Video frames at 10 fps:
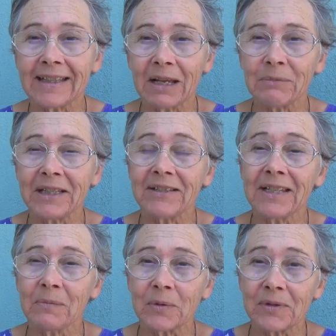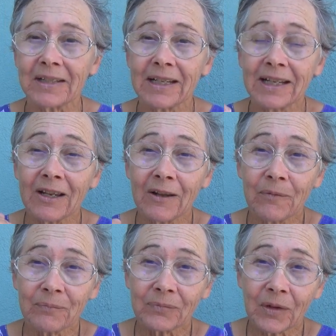that means he was
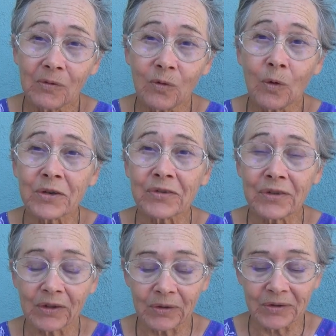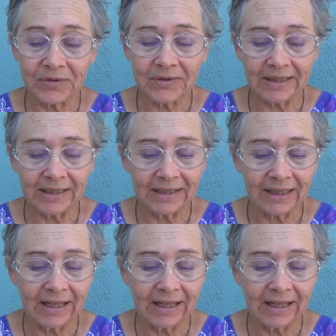forced to go to sea,